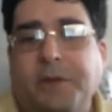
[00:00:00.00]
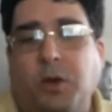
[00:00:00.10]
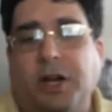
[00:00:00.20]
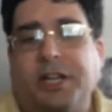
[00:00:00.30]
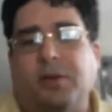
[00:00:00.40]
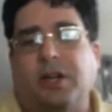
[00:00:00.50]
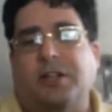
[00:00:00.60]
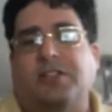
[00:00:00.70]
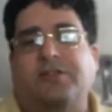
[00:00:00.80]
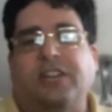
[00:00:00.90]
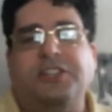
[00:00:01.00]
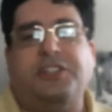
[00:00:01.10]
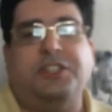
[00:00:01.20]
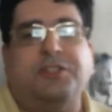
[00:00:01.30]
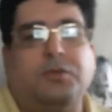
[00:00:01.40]
walking around
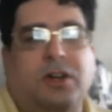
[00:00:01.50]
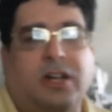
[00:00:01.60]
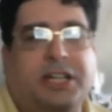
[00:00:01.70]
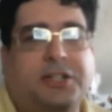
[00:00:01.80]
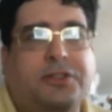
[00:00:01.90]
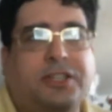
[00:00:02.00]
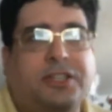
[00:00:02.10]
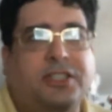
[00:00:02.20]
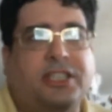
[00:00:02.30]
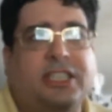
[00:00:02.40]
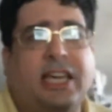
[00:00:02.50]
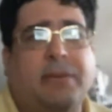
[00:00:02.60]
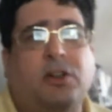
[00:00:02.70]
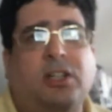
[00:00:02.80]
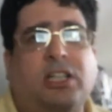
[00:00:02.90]
conventions where I do things at the table,